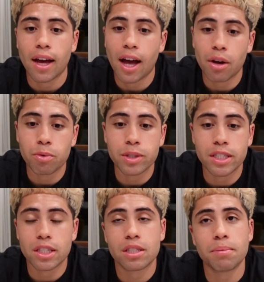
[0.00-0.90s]
I
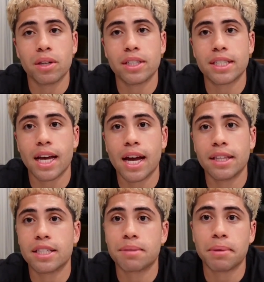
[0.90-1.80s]
was the smallest guy,
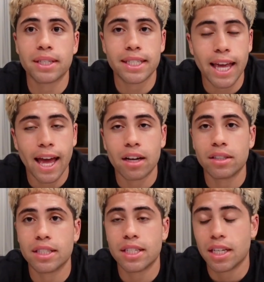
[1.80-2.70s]
the smallest cat
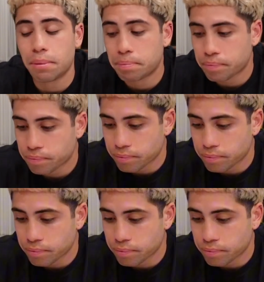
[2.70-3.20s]
on the team.